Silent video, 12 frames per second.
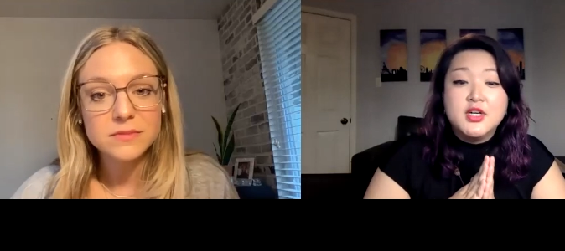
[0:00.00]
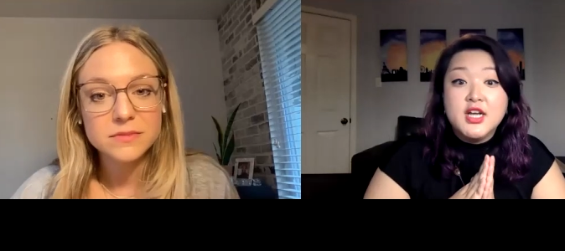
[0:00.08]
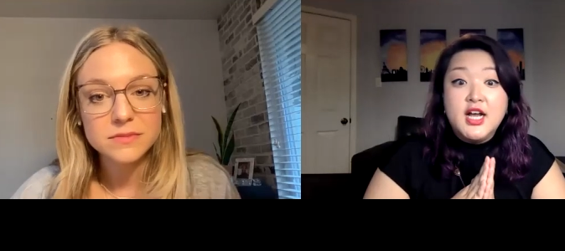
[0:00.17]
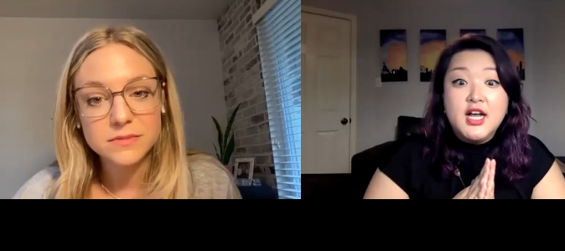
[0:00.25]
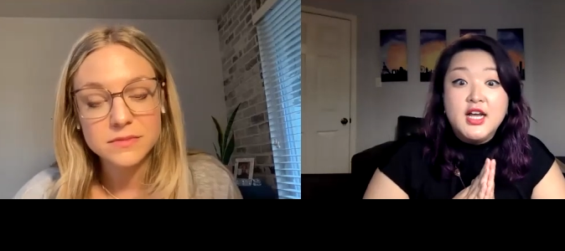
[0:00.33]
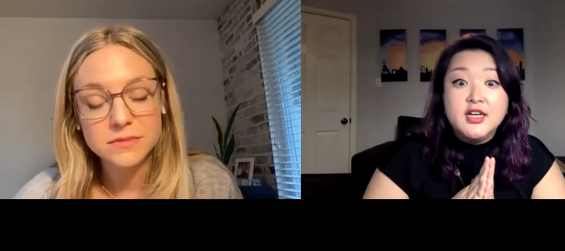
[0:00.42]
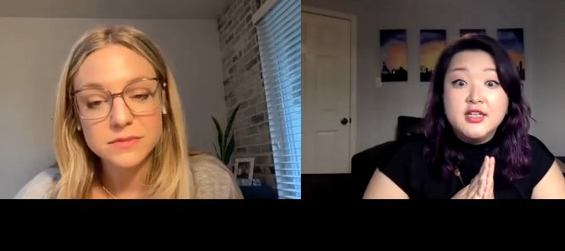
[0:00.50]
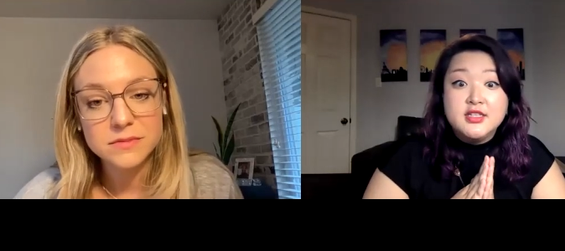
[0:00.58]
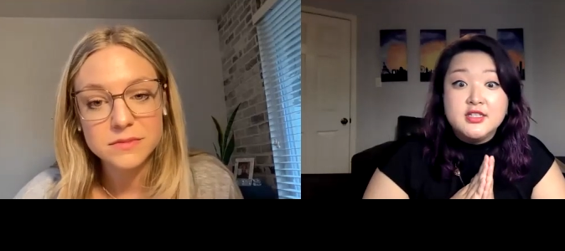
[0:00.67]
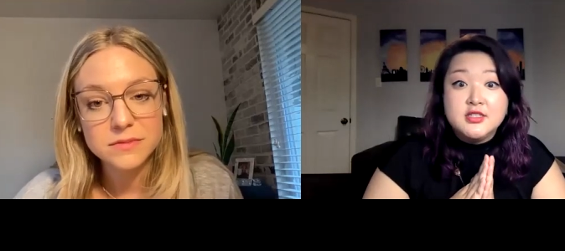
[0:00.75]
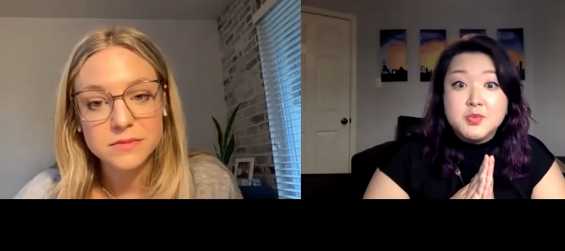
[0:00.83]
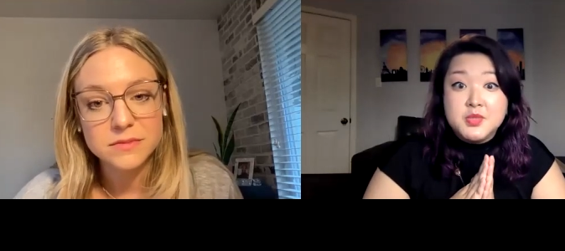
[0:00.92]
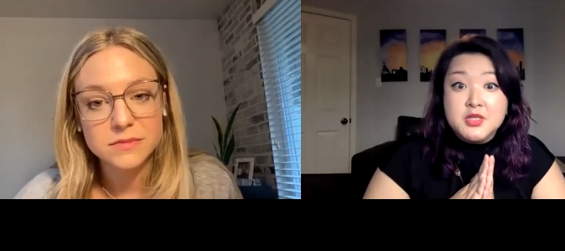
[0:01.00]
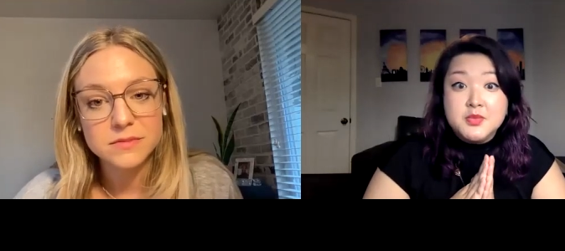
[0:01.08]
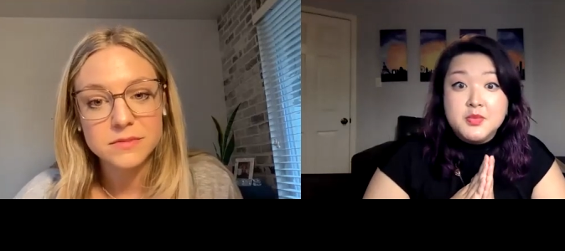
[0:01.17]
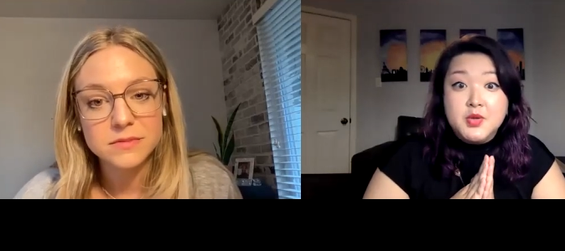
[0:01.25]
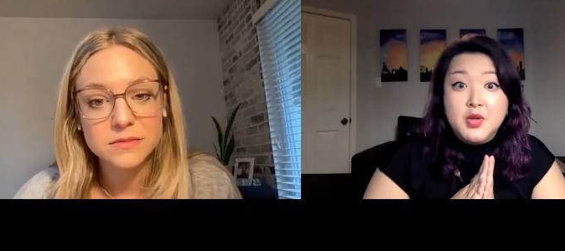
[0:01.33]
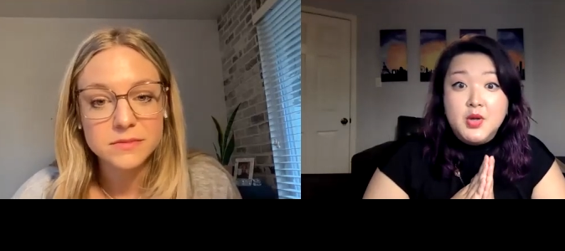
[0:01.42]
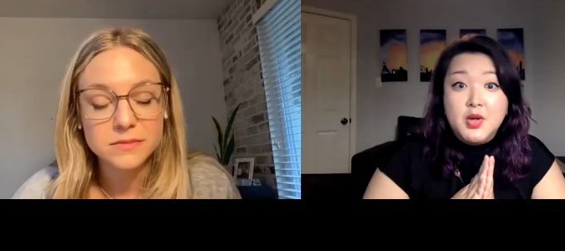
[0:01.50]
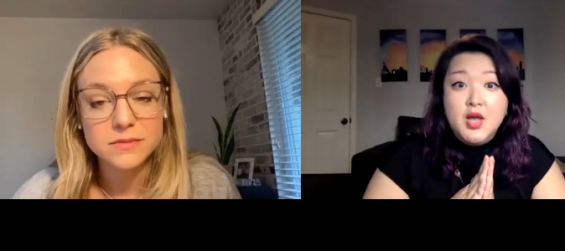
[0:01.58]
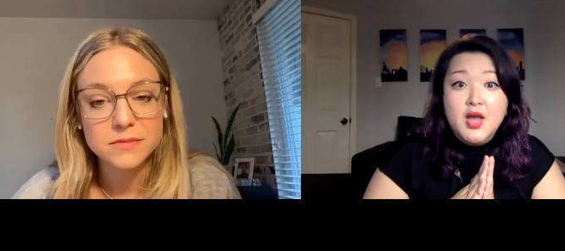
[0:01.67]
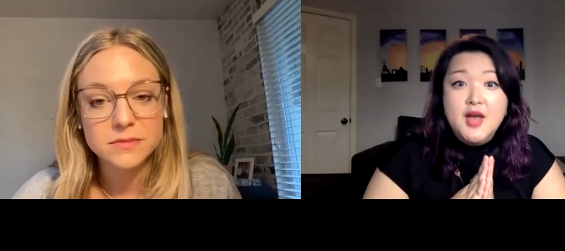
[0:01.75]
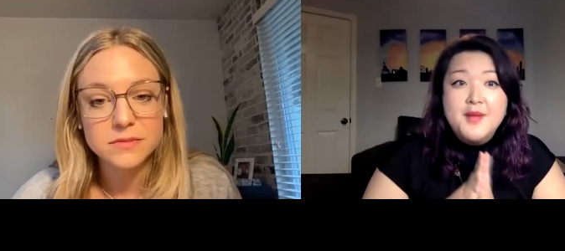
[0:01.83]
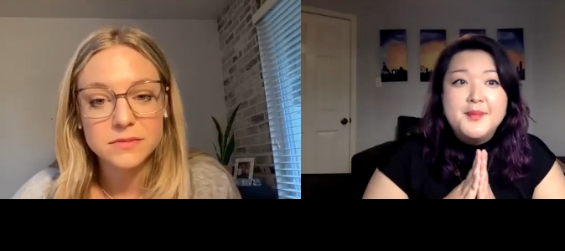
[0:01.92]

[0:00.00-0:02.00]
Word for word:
Speaker 1: want to hire these people,